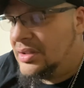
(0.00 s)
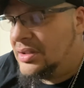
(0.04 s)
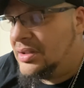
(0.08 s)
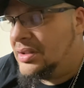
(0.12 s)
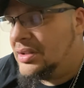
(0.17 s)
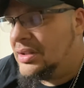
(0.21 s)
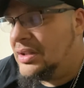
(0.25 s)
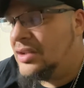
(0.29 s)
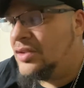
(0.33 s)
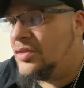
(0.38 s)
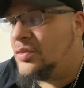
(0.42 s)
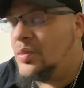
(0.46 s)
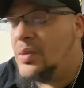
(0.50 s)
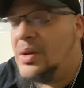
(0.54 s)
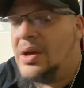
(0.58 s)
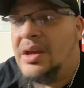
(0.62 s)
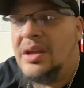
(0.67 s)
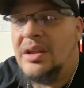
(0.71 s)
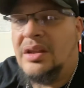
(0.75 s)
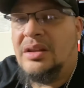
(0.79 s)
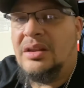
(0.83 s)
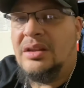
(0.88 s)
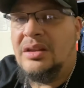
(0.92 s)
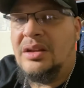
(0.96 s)
That's
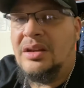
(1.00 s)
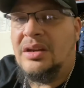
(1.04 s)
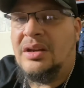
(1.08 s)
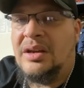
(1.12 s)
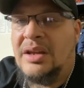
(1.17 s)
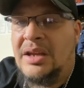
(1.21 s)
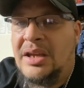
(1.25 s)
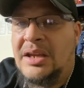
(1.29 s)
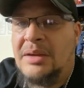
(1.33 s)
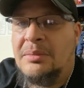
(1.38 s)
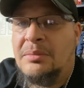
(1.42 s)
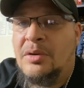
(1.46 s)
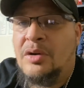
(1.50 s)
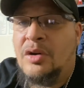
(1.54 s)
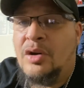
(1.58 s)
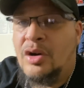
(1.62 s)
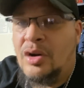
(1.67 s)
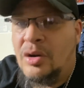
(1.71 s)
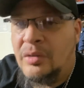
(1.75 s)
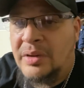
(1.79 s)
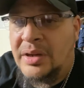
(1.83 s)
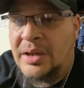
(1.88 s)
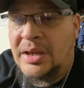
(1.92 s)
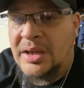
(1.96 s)
why the name
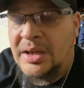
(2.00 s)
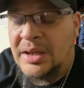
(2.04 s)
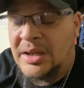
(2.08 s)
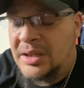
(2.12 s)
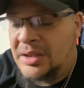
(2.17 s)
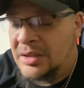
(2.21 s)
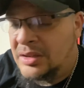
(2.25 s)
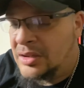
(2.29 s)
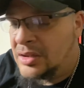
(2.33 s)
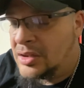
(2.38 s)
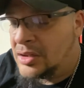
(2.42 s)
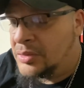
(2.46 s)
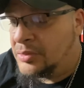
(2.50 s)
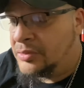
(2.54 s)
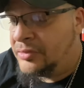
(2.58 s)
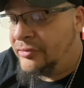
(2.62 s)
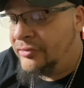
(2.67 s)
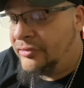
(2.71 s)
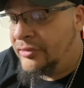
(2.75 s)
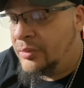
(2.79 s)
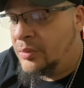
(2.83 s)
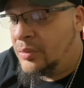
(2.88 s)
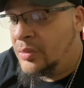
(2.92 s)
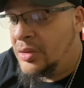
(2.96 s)
hurricane comes
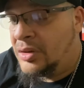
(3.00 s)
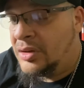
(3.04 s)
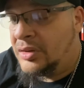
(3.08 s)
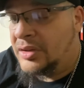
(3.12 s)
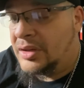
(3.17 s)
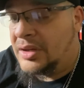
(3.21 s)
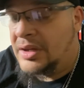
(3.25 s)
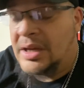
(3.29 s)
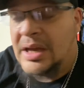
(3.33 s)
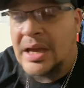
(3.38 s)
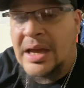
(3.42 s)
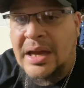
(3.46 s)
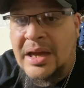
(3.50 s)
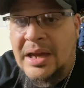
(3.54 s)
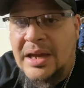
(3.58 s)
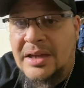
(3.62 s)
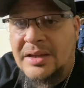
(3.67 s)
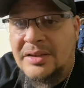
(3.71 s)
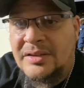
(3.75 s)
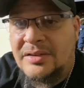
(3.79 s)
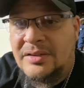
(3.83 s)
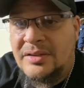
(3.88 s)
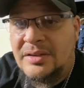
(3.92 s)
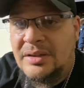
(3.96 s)
from one of the
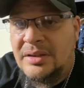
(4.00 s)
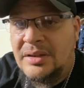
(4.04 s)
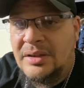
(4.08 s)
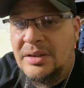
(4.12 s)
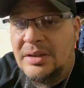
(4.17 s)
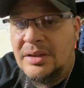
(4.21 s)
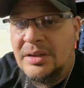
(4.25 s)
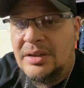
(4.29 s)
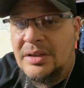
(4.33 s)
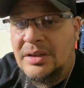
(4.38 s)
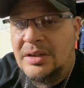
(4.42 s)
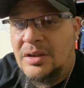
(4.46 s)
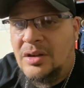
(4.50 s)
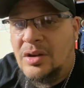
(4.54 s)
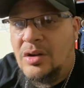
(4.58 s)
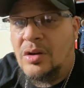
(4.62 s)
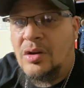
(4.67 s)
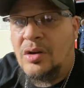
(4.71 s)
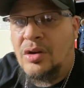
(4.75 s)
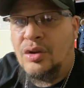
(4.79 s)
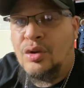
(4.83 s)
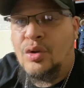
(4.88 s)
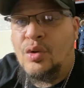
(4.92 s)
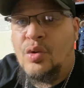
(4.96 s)
gods
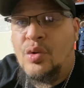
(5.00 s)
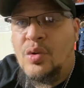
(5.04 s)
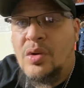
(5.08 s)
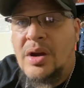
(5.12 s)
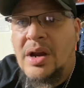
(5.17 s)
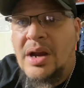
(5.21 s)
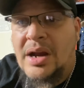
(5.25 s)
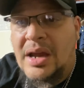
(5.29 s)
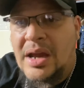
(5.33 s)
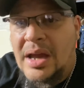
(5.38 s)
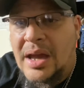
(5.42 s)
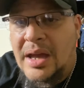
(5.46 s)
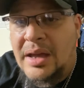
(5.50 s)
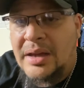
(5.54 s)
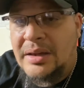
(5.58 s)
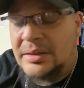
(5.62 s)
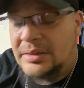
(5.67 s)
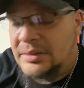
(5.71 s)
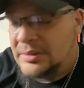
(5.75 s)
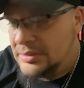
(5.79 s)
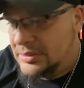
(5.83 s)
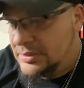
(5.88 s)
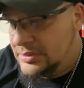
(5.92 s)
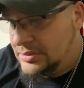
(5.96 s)
called Huracan.
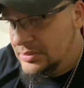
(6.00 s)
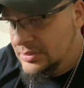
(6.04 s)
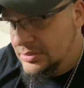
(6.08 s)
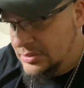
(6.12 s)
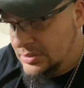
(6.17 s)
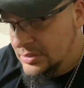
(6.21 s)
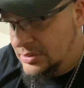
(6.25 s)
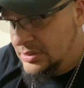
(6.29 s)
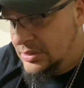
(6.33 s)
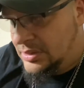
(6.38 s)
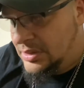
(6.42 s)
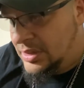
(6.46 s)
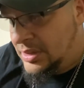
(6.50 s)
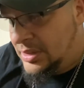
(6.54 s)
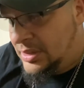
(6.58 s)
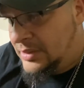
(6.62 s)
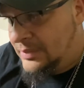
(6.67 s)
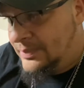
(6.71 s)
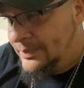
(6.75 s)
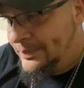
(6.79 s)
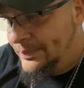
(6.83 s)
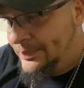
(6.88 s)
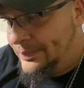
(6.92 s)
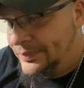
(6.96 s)

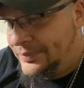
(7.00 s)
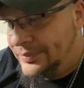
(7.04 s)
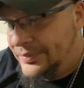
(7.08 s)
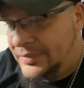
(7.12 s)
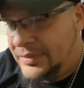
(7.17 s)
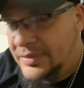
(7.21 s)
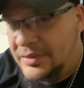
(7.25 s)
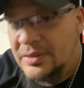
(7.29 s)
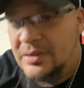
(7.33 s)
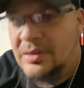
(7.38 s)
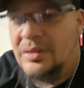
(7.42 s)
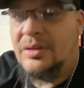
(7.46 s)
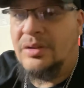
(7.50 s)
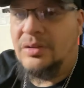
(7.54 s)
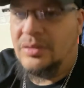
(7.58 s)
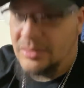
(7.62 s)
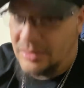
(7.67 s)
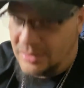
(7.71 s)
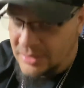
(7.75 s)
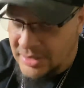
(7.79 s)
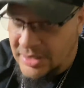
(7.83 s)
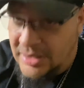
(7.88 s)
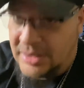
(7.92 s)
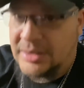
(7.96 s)
Okay? So you
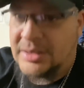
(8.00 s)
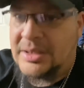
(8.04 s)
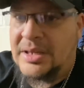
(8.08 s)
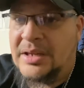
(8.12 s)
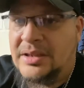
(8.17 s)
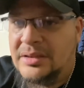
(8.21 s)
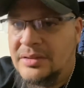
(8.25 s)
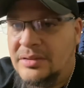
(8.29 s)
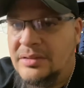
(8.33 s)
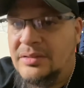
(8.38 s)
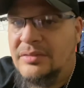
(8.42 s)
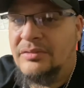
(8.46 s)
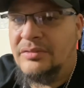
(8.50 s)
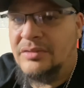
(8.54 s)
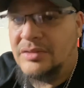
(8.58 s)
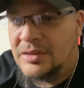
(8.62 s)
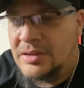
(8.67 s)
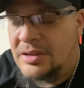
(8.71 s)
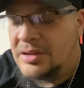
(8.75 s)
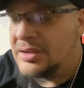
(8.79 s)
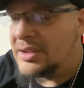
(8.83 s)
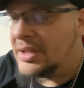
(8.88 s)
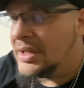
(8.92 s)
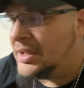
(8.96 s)
could thank that to
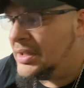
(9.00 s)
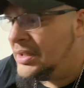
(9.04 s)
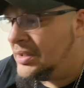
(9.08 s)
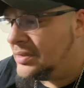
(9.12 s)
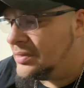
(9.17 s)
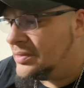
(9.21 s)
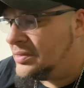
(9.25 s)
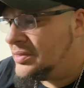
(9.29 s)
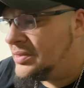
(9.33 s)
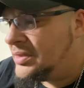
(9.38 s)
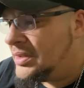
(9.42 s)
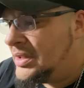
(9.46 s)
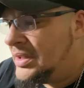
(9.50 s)
the Tainos.